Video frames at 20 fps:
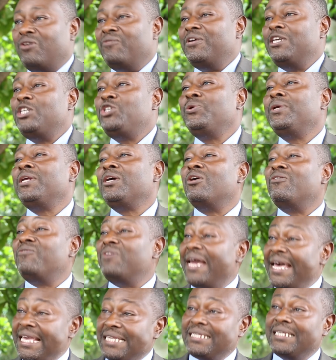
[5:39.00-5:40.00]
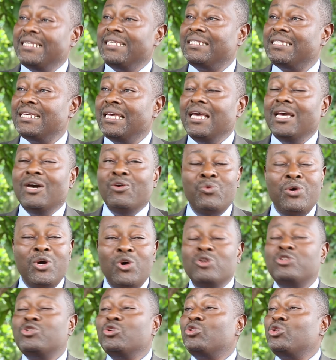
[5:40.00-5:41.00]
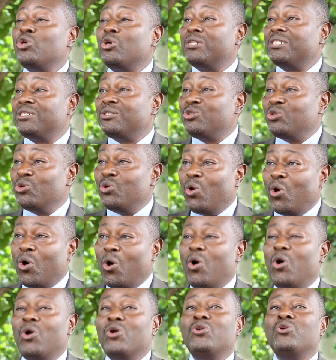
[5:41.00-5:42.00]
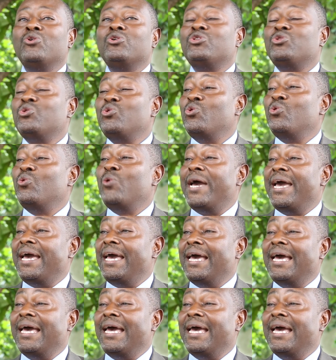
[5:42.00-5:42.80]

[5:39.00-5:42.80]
of issuing of license. We also talked to all those who